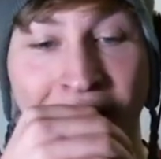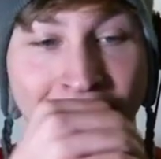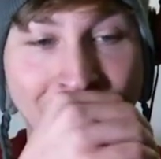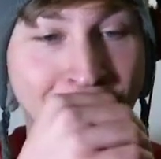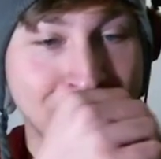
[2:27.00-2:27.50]

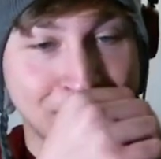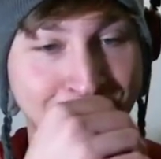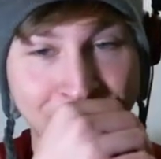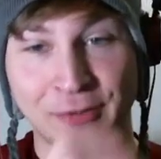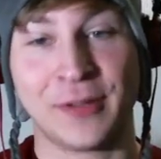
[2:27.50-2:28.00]
cursor
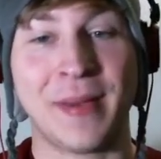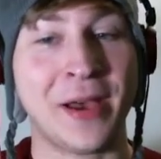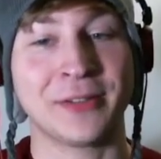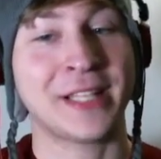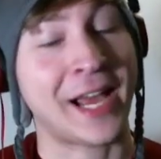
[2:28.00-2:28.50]
for the
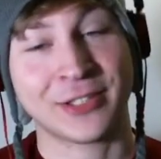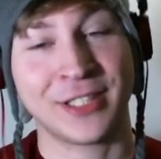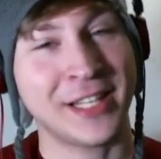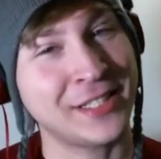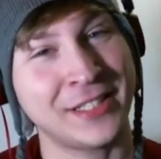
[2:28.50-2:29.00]
mouse actually
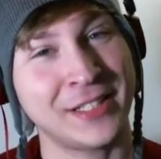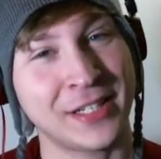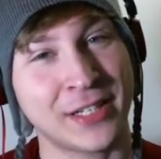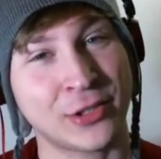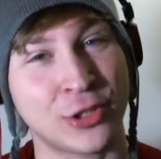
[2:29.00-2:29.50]
doesn't
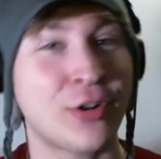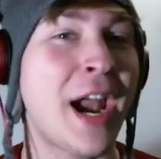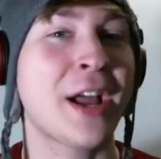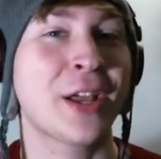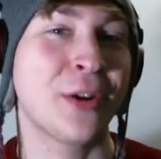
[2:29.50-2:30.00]

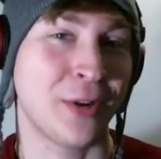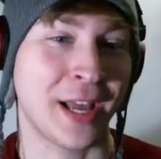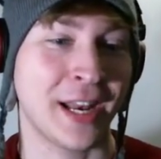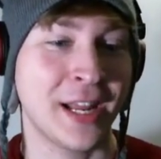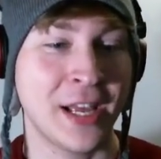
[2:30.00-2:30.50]
track
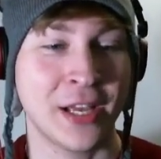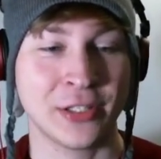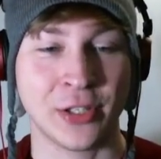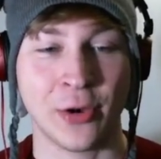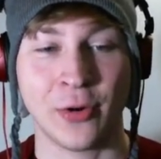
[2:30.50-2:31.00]
right,
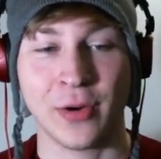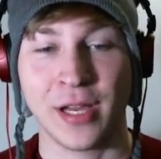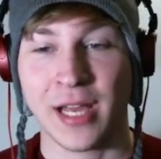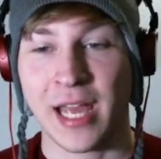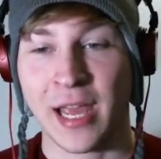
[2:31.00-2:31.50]
so
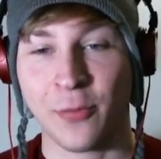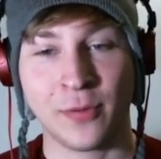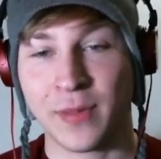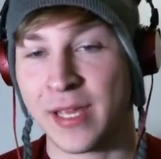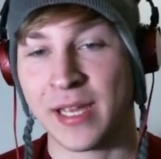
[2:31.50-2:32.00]
it would
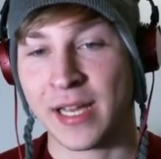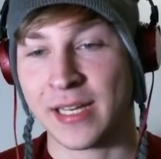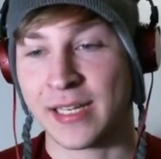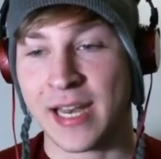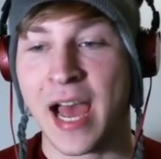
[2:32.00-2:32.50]
be
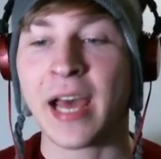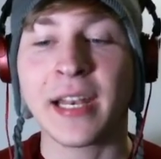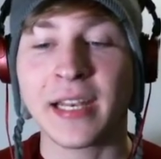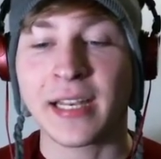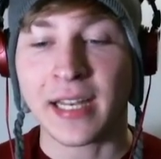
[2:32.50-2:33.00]
not
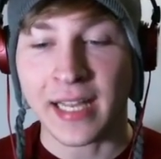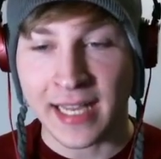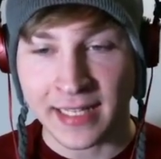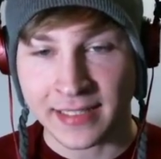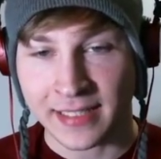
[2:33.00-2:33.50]

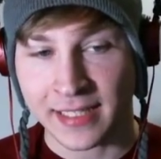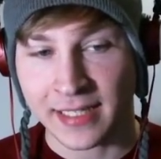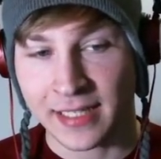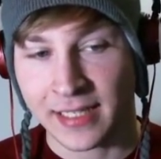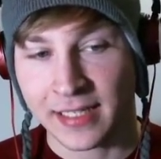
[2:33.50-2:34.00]
easy
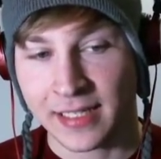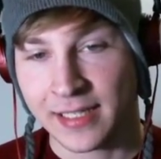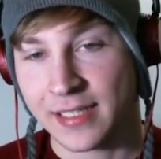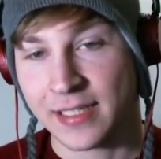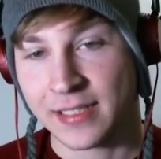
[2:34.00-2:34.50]

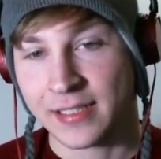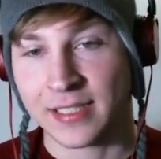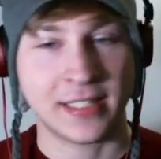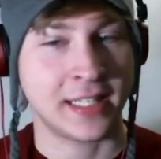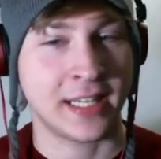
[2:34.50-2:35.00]
to
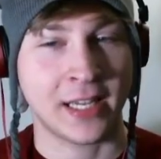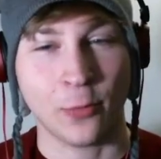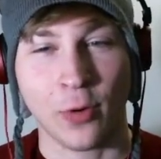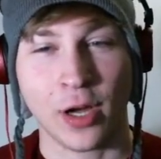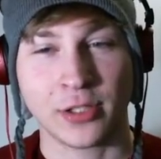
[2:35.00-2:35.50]
see and
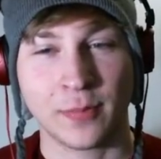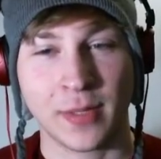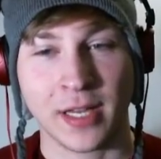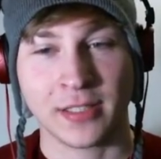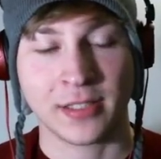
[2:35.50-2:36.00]
watch,
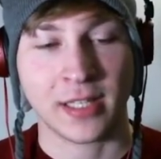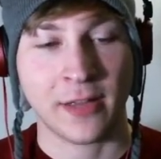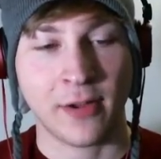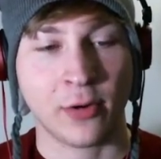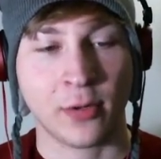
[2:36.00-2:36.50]
because if
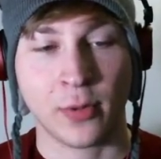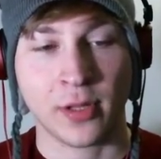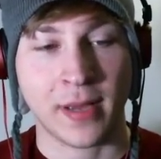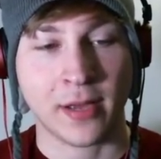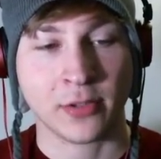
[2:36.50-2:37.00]
I were to put the
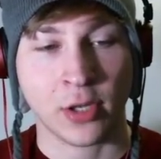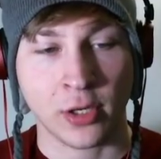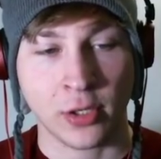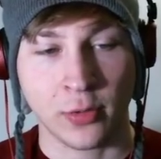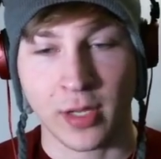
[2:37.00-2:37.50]
mouse
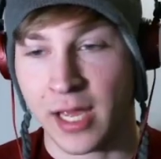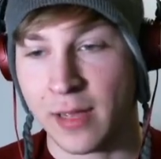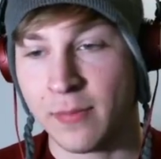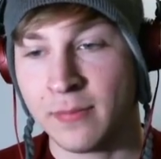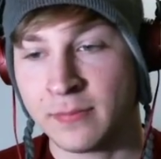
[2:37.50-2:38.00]
on new
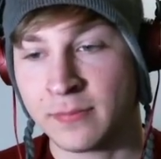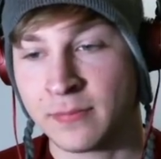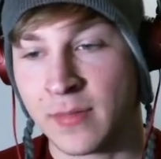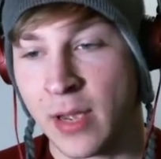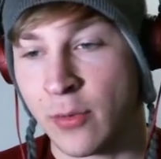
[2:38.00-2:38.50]
game,
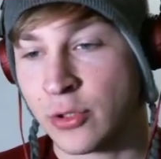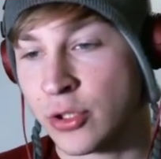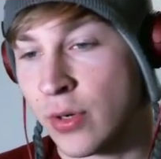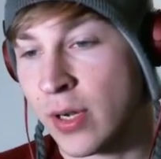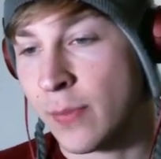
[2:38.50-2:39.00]
it would
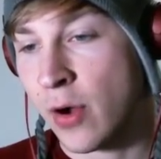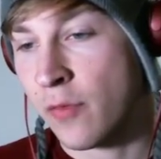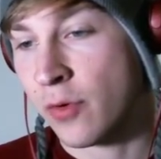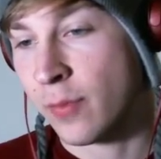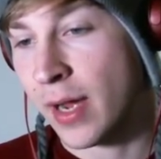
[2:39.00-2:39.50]
show up
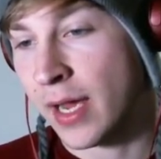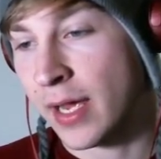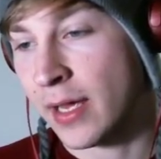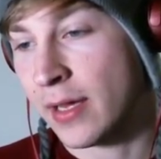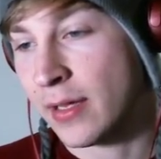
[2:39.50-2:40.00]
over
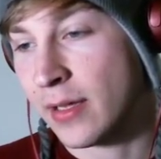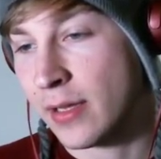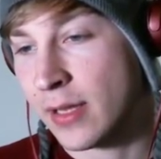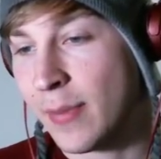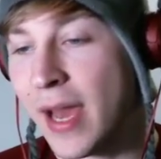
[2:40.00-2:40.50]
by
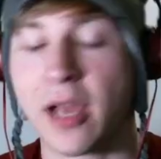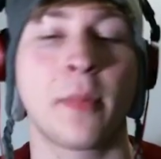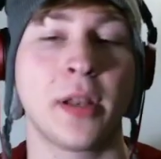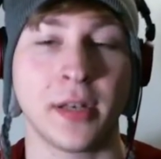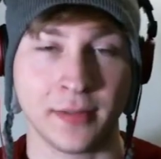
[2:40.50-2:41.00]
the back button,